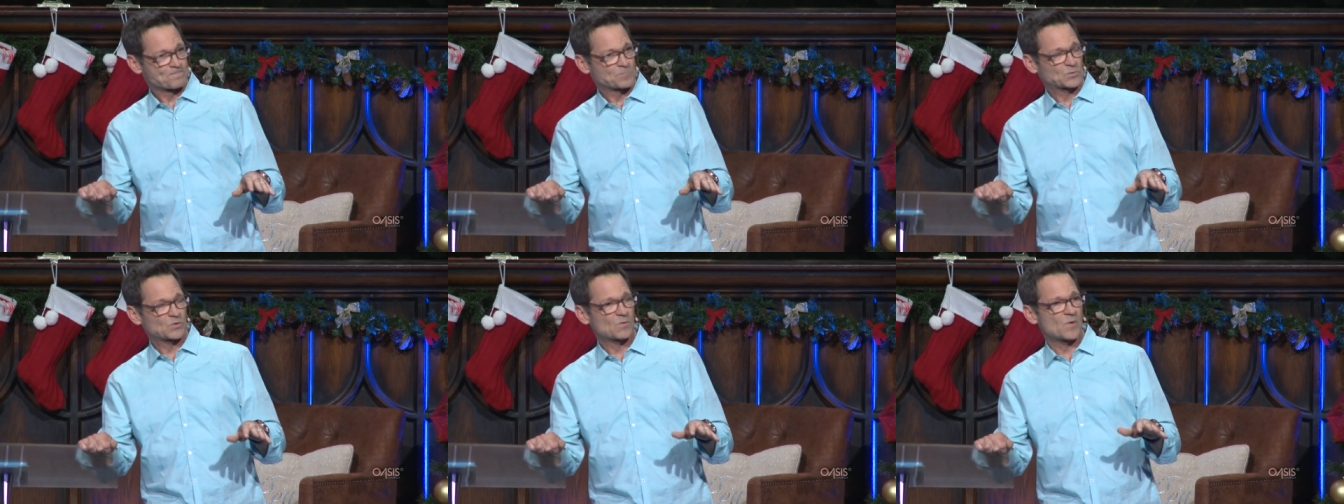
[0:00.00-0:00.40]

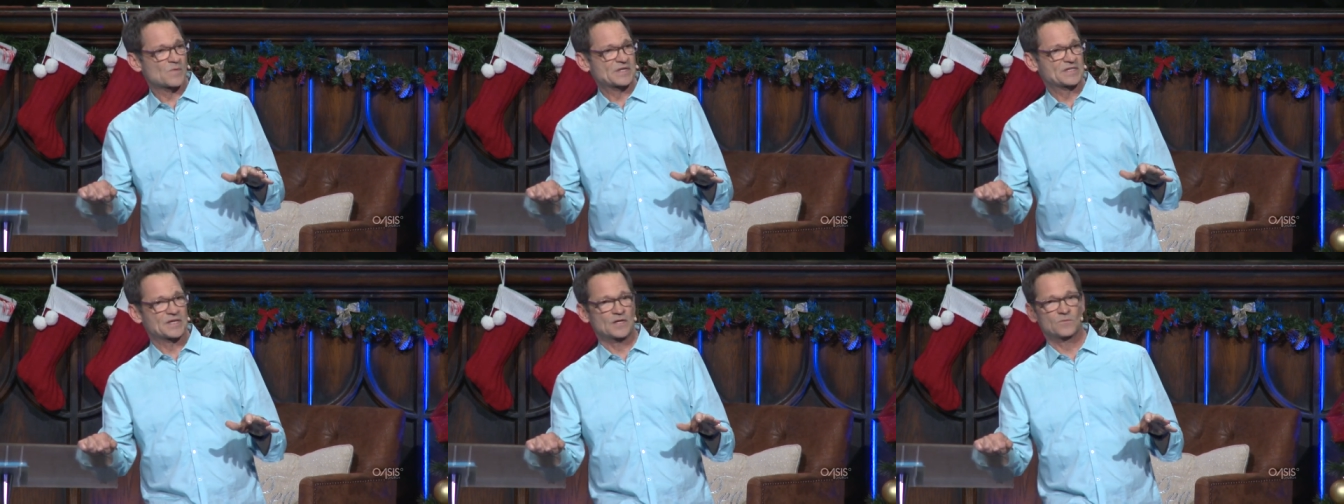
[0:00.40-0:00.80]
So, what we
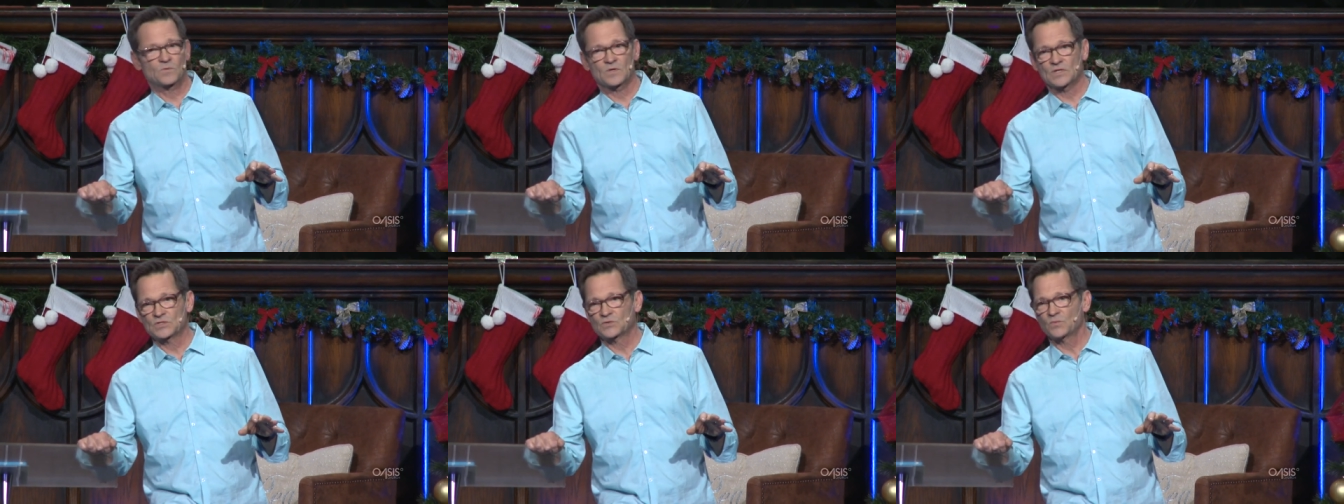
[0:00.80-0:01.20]
did
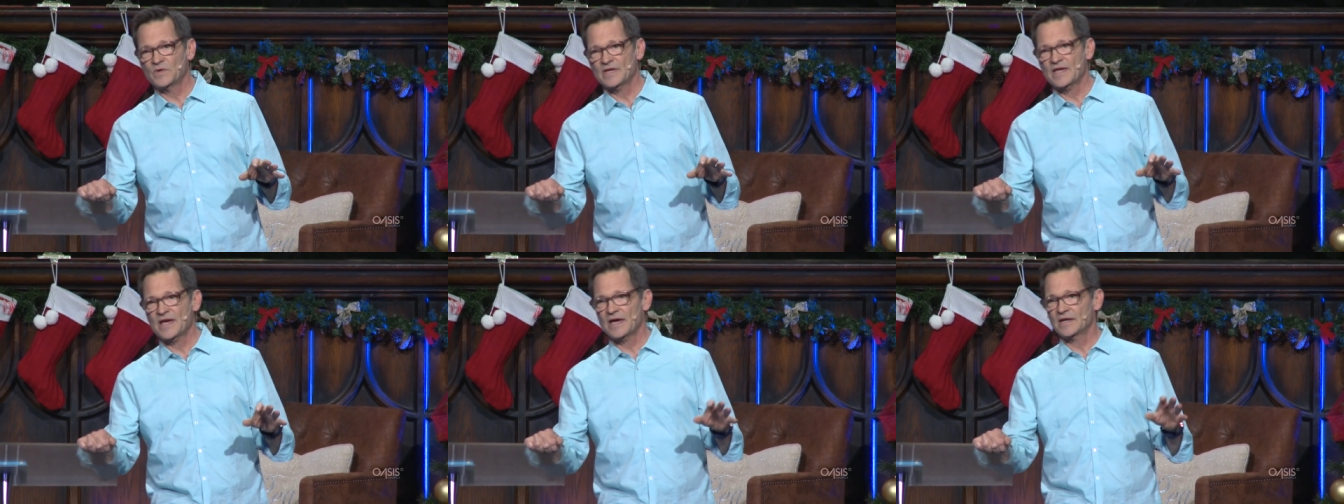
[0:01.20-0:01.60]
was
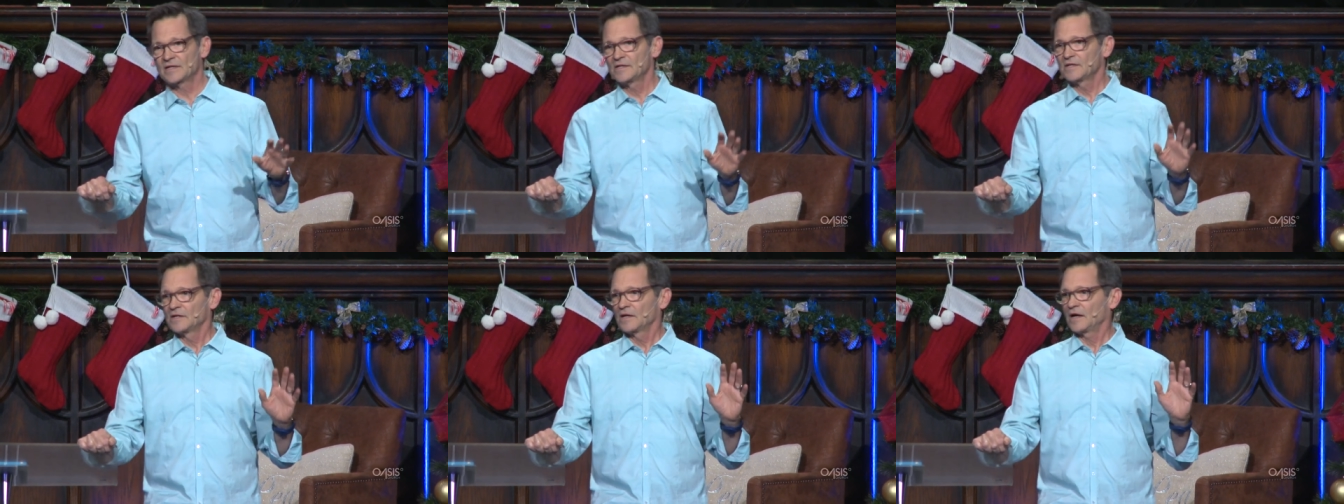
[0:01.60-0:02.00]
we had
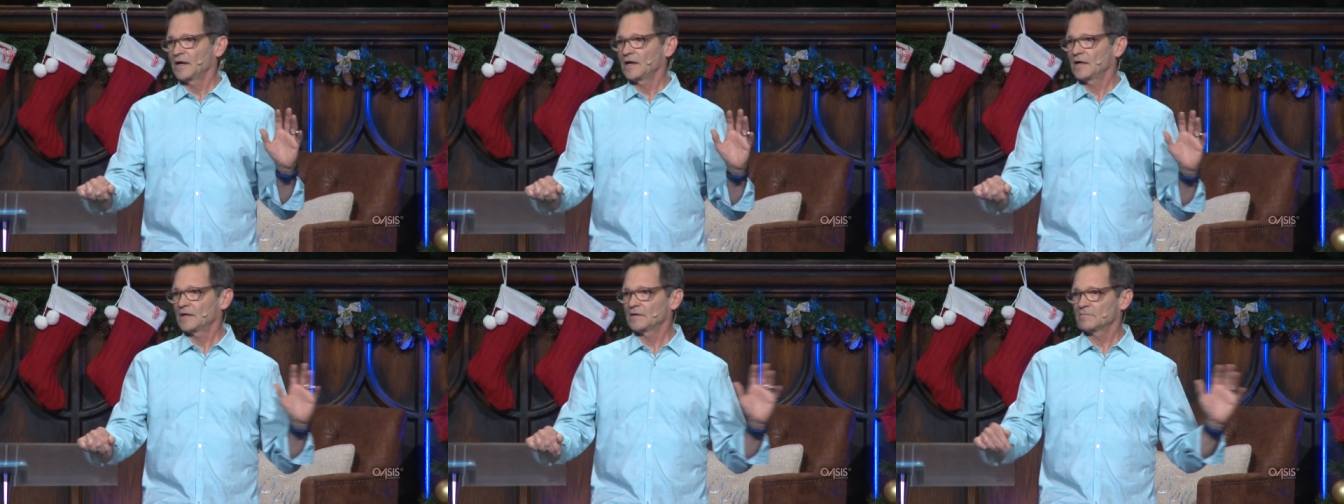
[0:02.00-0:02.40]

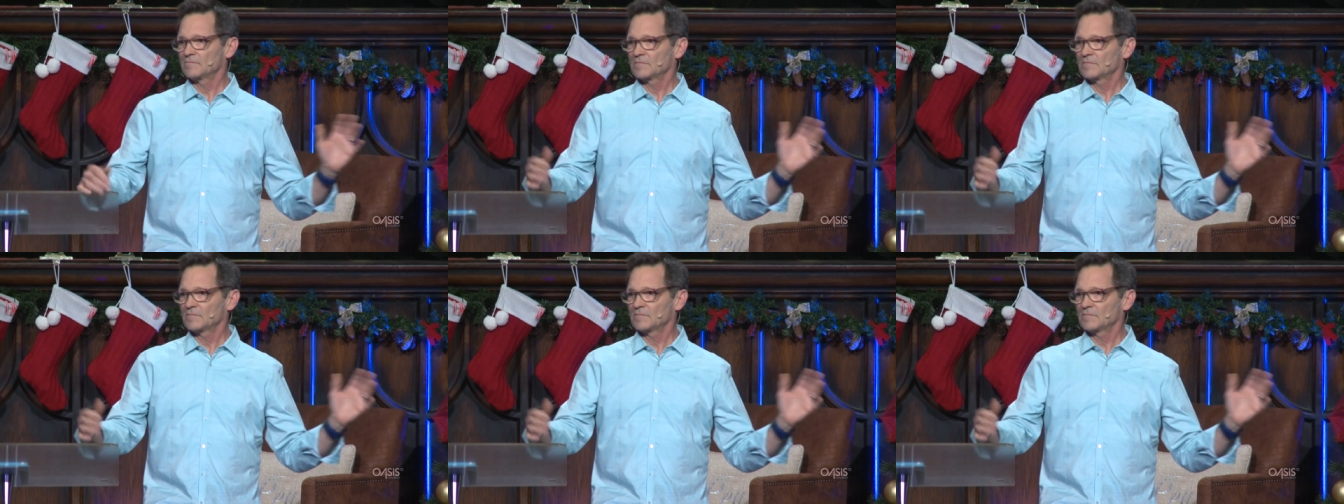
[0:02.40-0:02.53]
uh,